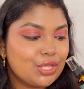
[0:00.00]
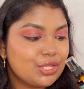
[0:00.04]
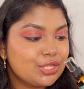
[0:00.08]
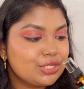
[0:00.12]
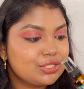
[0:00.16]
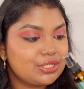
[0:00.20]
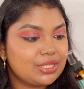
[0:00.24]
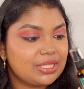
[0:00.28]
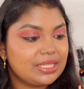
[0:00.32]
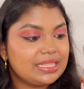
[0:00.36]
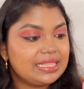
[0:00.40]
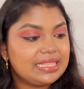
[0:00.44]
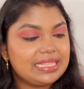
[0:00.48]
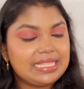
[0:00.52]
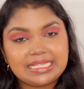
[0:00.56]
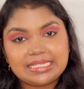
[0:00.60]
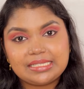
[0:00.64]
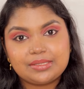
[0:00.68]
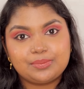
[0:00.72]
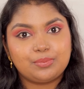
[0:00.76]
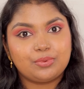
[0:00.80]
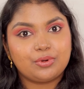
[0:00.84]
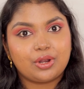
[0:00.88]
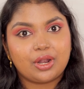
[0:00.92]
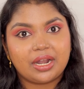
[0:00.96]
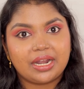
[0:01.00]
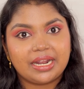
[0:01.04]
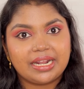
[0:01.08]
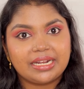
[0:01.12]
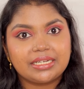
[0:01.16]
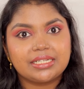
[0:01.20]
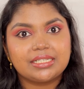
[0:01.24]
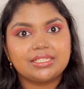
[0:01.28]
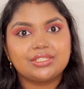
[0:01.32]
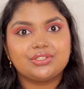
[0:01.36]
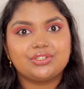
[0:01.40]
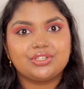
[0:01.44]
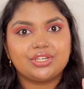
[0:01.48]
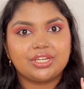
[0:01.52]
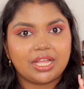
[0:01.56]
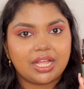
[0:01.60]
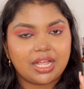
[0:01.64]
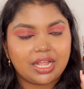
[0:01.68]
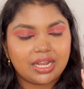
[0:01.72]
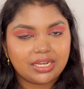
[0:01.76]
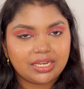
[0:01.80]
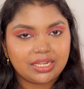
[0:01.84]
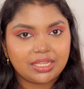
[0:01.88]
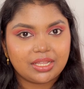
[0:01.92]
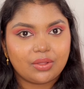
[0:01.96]
So this product is
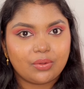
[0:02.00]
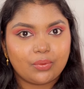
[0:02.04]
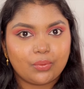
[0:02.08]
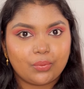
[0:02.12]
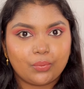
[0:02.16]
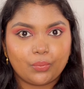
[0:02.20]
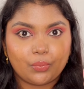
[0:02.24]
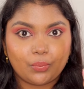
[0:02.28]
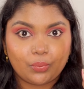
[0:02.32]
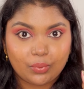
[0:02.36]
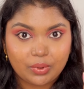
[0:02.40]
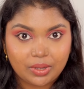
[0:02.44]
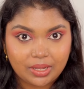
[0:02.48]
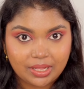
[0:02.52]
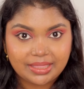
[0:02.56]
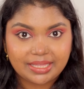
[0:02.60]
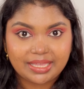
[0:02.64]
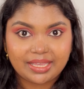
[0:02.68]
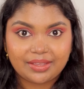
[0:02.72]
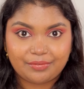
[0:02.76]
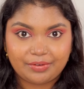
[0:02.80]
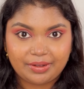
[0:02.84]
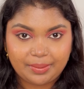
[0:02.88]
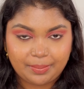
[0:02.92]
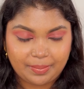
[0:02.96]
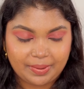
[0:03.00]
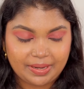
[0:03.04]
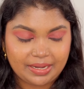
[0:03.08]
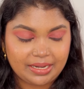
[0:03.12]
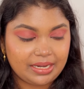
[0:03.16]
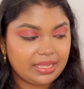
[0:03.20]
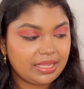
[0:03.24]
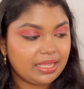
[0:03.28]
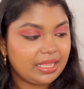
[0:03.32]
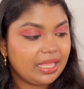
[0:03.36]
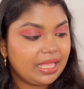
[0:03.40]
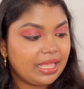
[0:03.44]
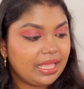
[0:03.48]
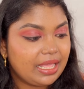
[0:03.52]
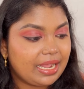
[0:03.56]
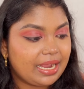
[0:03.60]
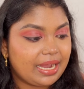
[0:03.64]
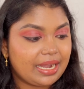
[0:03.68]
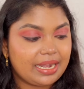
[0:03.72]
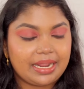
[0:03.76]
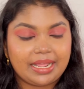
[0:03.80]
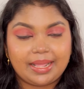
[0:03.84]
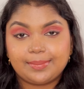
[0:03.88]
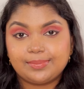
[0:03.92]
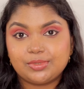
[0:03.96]
really worth every penny,
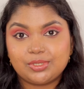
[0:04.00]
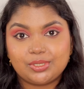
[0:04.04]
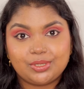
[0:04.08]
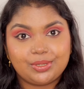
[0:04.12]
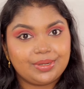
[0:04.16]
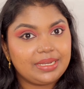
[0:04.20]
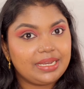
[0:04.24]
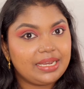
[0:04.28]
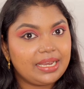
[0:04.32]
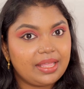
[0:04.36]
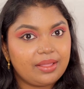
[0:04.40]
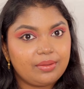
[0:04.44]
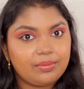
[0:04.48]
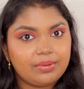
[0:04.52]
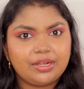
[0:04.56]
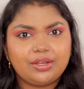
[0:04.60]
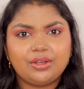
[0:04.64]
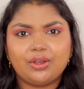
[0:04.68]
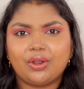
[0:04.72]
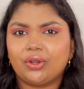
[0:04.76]
and I absolutely love it.